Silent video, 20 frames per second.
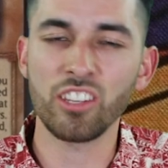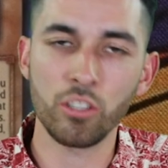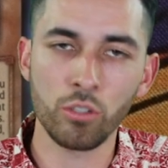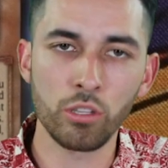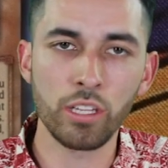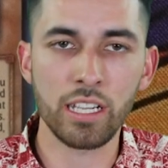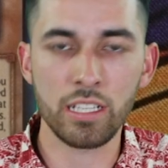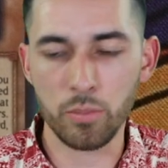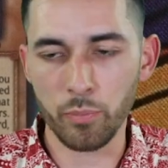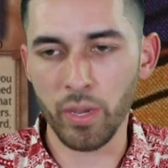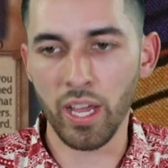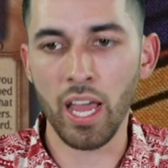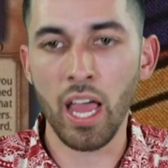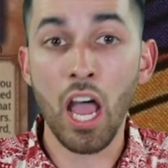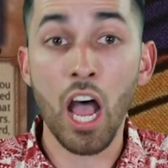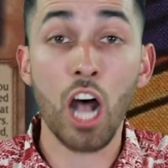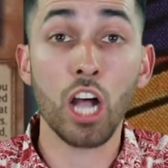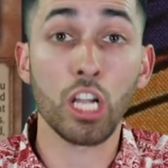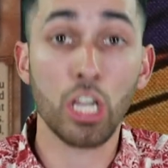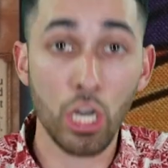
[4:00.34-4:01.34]
U-linked, but
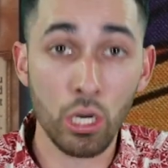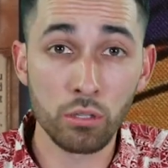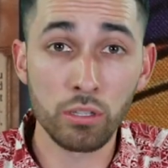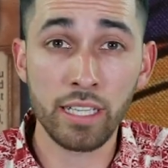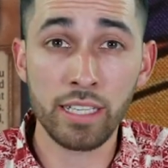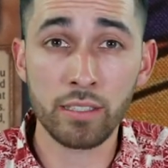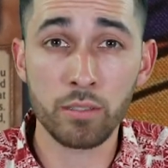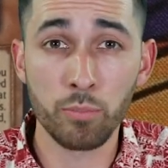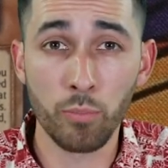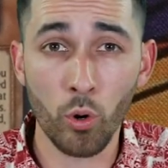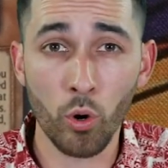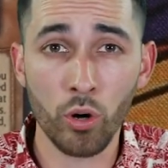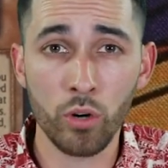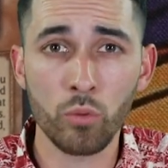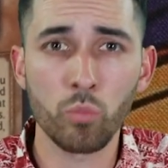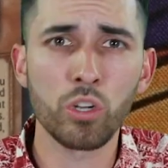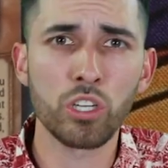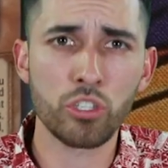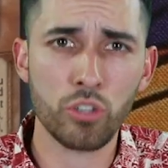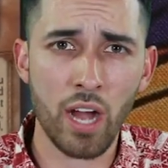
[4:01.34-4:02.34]
a co-linked
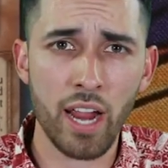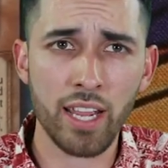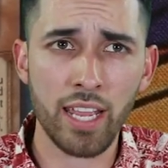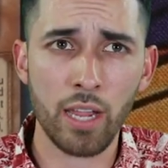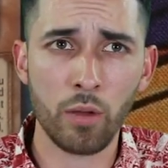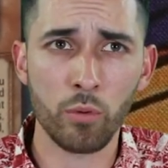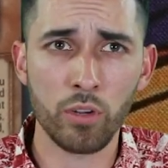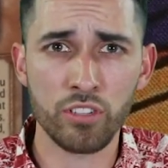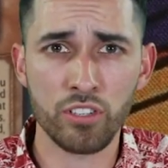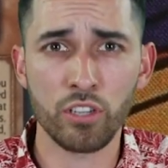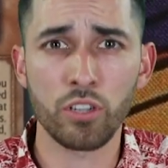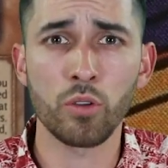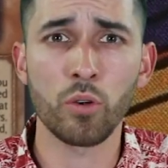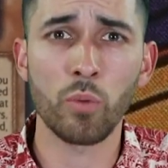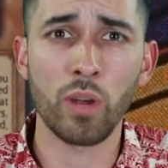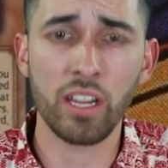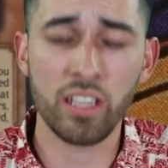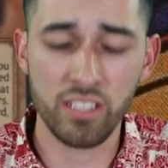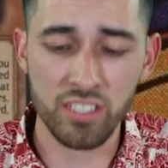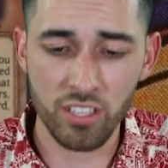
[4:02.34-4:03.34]
board with Trigate Wizard
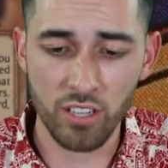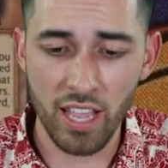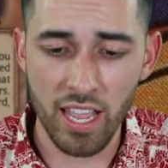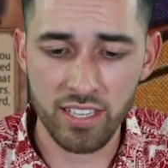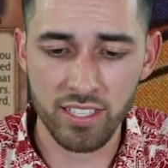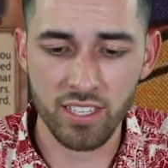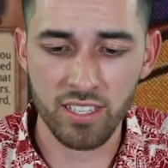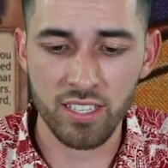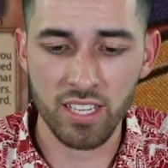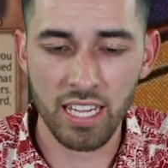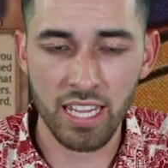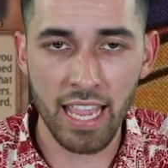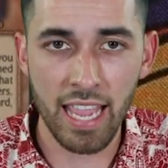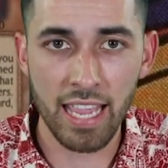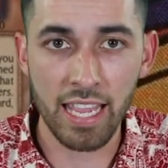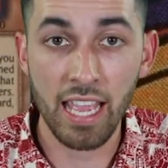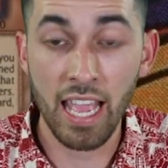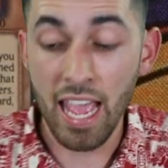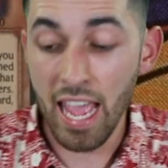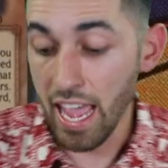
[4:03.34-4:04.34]
where he still has his
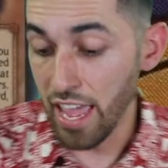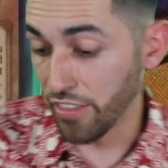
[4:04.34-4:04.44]
negate,